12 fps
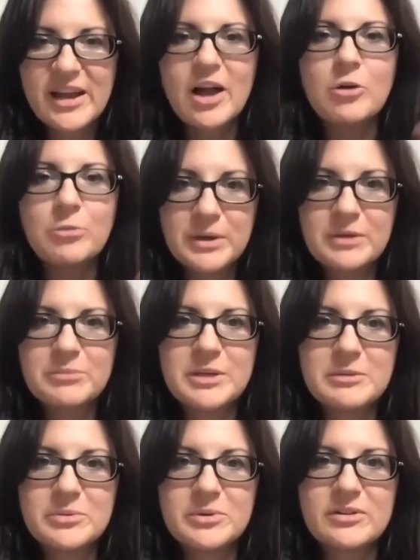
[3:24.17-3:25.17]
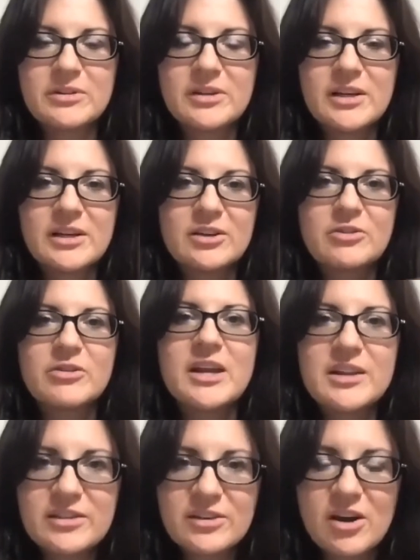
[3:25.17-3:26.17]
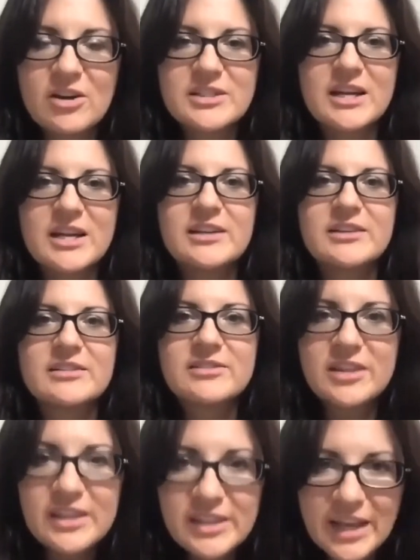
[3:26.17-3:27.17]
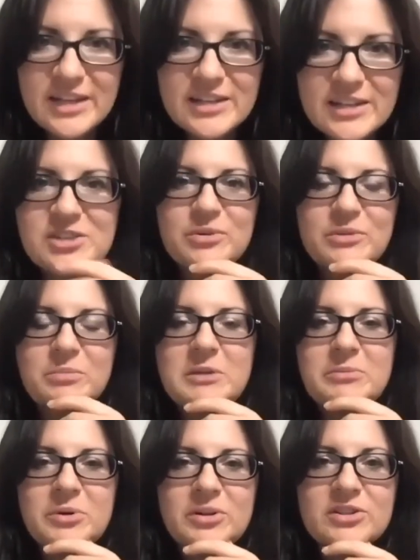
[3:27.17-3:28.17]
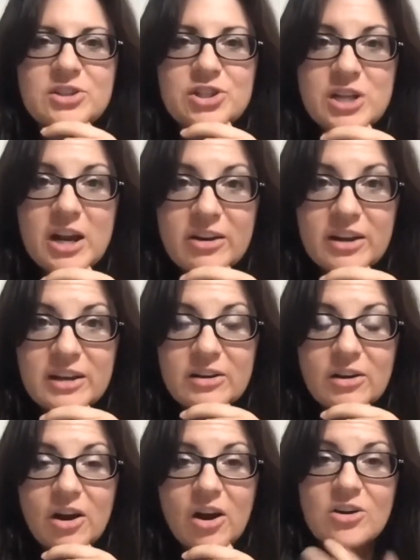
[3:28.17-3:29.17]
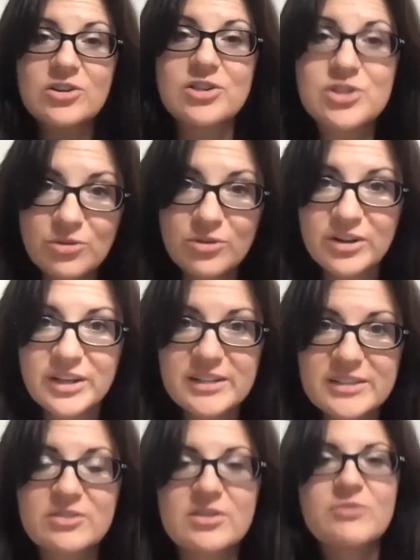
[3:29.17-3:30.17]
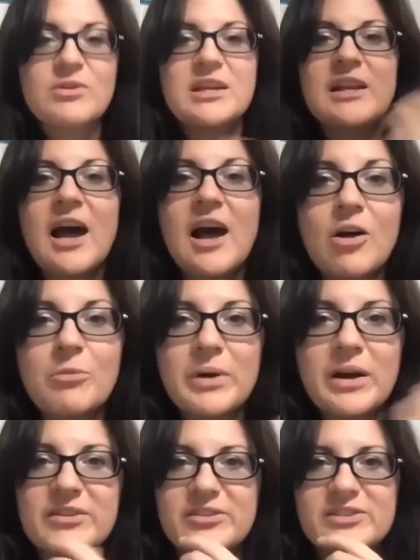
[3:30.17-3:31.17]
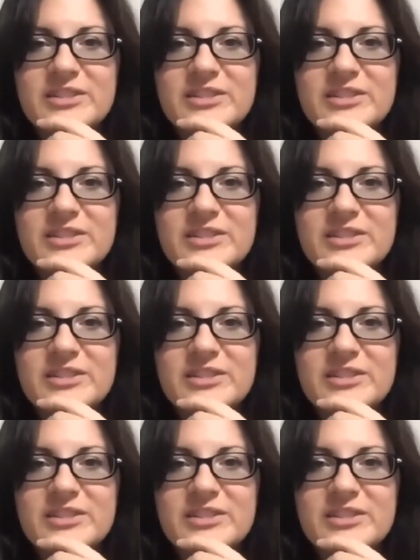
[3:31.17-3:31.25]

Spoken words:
Helping people, yeah. Creating the content, engaging with people and sharing our story so that we can help others.